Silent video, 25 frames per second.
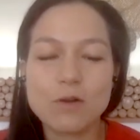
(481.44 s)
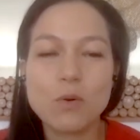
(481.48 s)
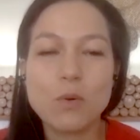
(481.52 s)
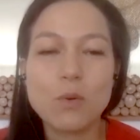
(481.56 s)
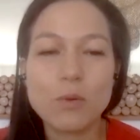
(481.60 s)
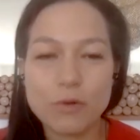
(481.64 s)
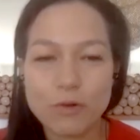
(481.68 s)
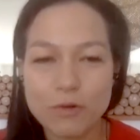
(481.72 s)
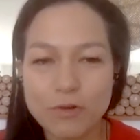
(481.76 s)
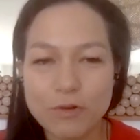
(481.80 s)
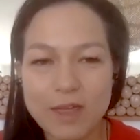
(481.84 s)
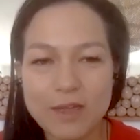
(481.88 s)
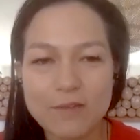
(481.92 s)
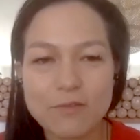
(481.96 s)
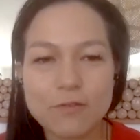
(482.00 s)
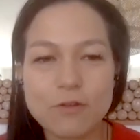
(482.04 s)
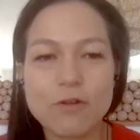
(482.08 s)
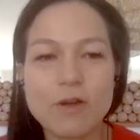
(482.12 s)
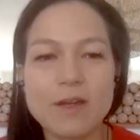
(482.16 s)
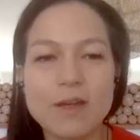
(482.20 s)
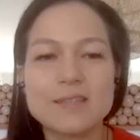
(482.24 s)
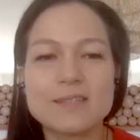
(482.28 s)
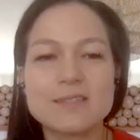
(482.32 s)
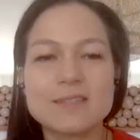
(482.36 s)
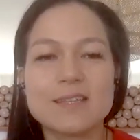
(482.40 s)
a quarter life
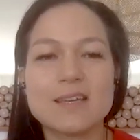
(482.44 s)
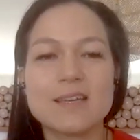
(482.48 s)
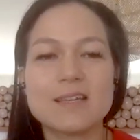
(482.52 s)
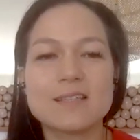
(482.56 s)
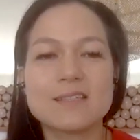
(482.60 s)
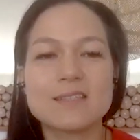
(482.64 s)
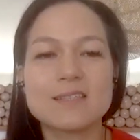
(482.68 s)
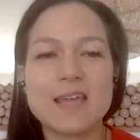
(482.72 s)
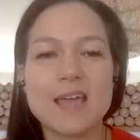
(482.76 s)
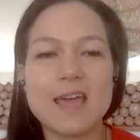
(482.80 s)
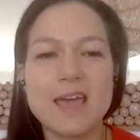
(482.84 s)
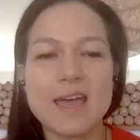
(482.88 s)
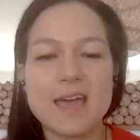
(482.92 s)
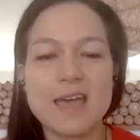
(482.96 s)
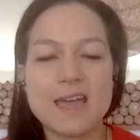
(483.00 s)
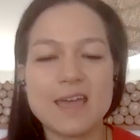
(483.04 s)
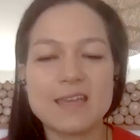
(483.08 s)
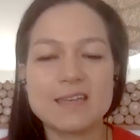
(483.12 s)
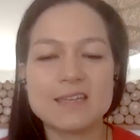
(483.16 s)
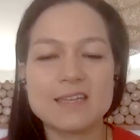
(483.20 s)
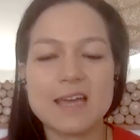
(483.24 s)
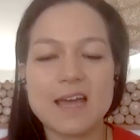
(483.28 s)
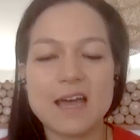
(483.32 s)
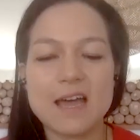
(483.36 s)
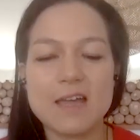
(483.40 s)
crisis,
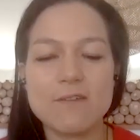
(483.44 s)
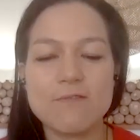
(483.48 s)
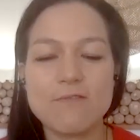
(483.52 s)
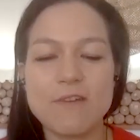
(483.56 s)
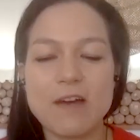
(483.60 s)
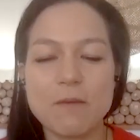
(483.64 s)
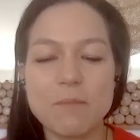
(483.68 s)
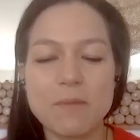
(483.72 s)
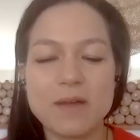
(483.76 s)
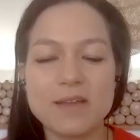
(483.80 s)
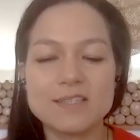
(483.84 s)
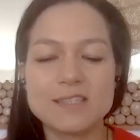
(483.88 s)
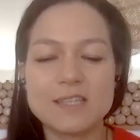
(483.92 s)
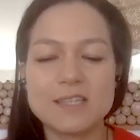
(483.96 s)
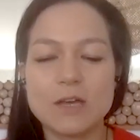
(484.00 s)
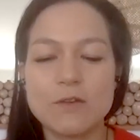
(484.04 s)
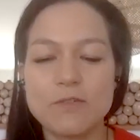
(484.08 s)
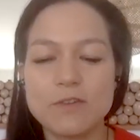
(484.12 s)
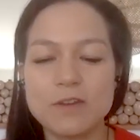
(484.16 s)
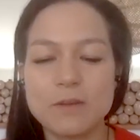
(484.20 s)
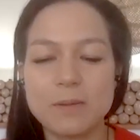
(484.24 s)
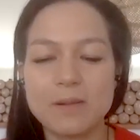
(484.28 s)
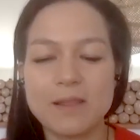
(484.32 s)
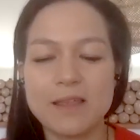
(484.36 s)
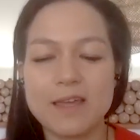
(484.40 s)
and I found myself
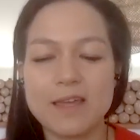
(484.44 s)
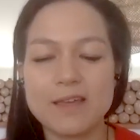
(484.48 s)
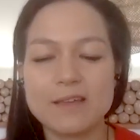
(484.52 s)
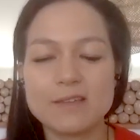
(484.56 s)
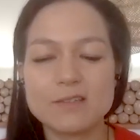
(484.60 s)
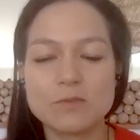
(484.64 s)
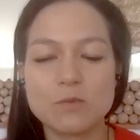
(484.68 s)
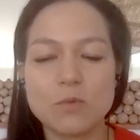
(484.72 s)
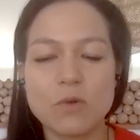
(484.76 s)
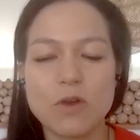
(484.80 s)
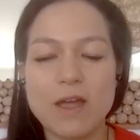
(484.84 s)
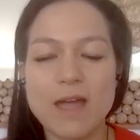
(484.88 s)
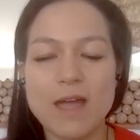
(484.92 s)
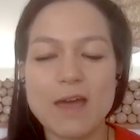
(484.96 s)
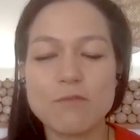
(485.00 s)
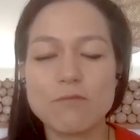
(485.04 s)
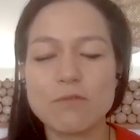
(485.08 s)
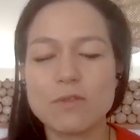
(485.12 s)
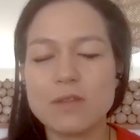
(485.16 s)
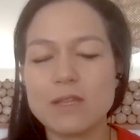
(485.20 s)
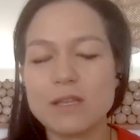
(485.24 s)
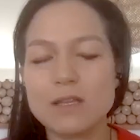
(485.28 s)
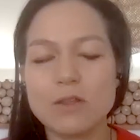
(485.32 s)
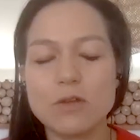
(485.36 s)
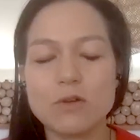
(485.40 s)
in a place where I had
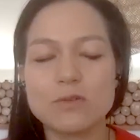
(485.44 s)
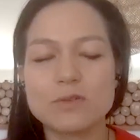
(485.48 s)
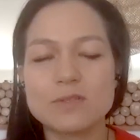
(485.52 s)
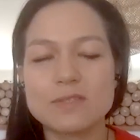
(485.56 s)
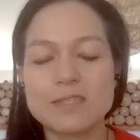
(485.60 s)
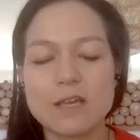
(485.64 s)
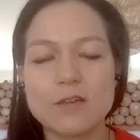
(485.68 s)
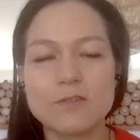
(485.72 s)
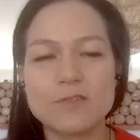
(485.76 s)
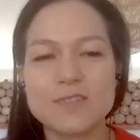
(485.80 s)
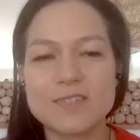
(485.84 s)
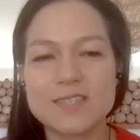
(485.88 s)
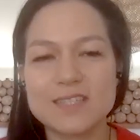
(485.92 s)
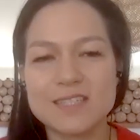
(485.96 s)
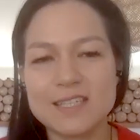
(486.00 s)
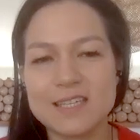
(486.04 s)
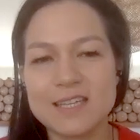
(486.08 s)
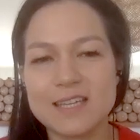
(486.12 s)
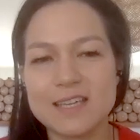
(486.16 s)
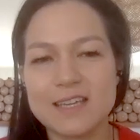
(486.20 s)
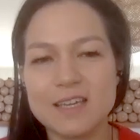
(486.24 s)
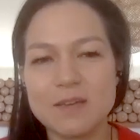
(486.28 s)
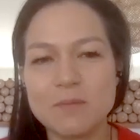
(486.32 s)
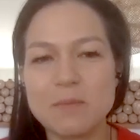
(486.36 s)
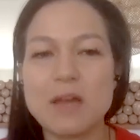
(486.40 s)
really low
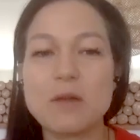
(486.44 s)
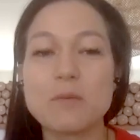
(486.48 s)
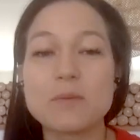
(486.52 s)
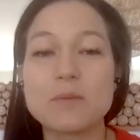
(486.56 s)
self-esteem.